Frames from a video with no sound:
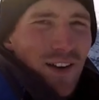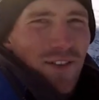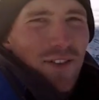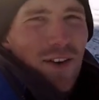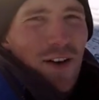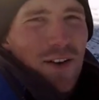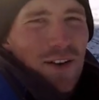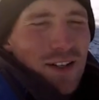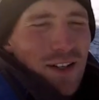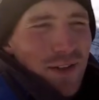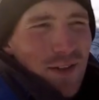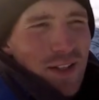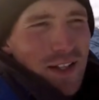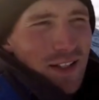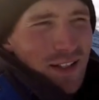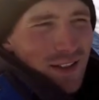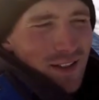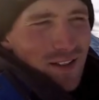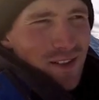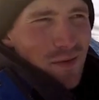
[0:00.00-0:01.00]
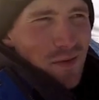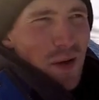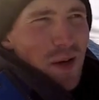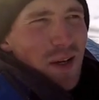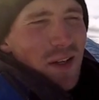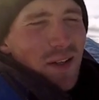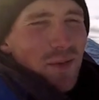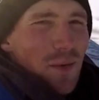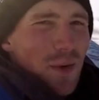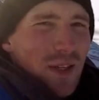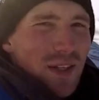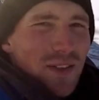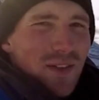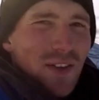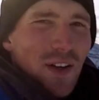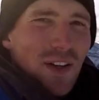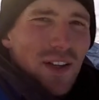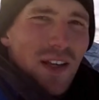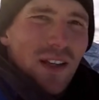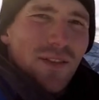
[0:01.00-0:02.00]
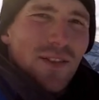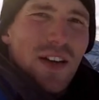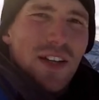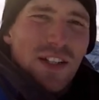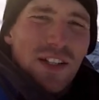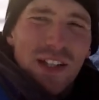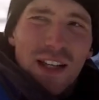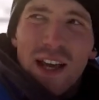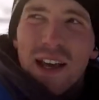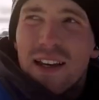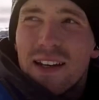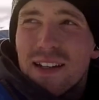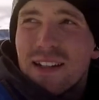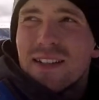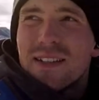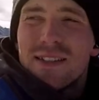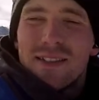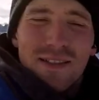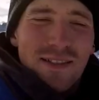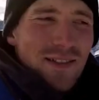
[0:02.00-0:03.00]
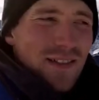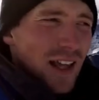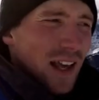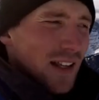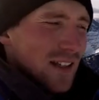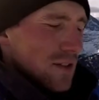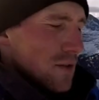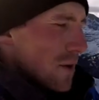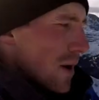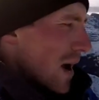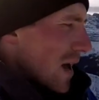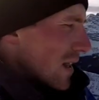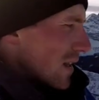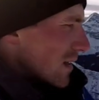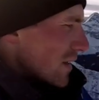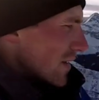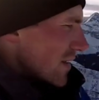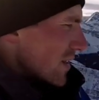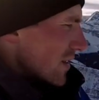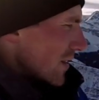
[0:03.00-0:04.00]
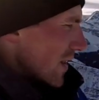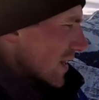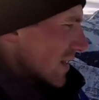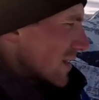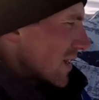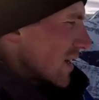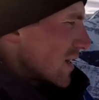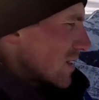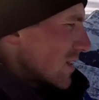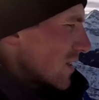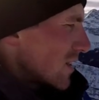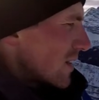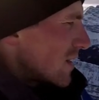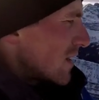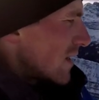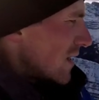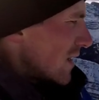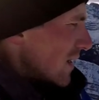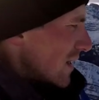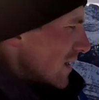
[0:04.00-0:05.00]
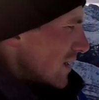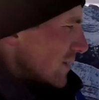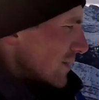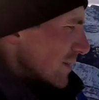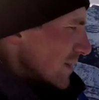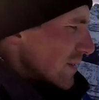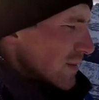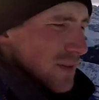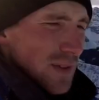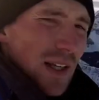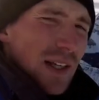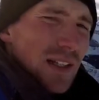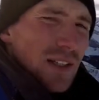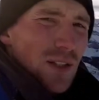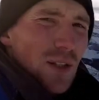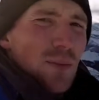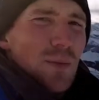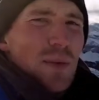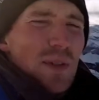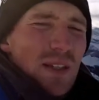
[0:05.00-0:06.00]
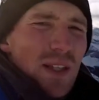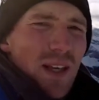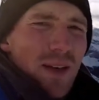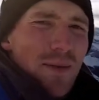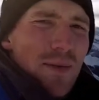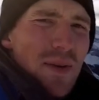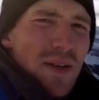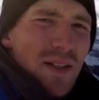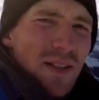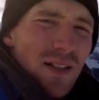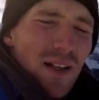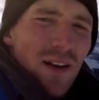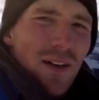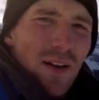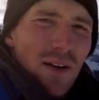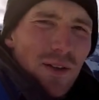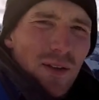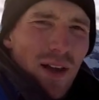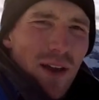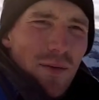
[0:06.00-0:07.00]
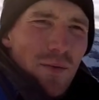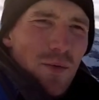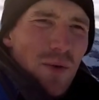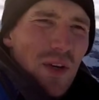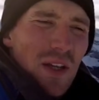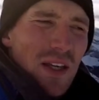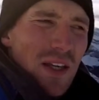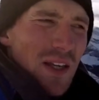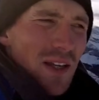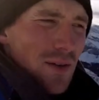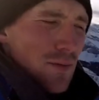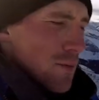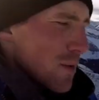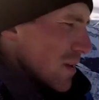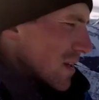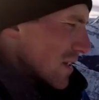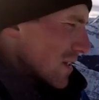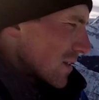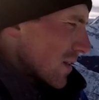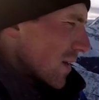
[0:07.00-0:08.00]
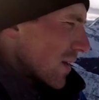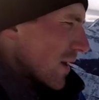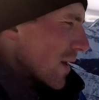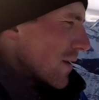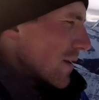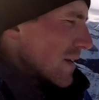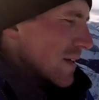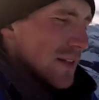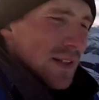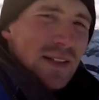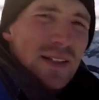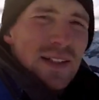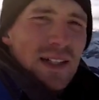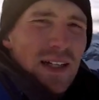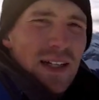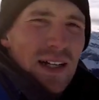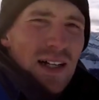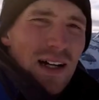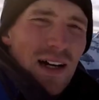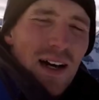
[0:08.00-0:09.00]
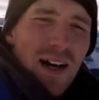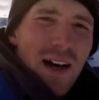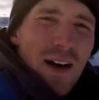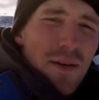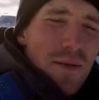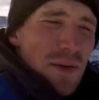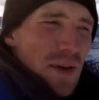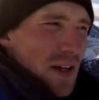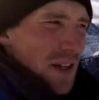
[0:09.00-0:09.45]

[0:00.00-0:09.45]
not far in terms of distance, but when you've got the elevation gain, it takes a while. And this last section is like super steep, so that was like pretty slow going. There's all